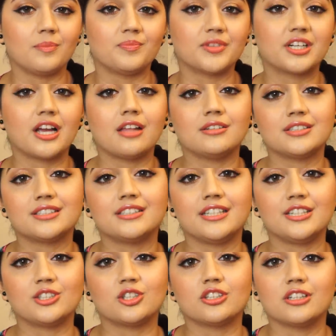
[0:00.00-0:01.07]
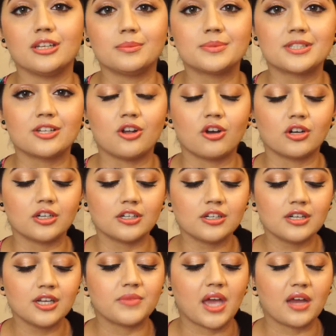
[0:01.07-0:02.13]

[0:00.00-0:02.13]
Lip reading: the color stays on the lips longer.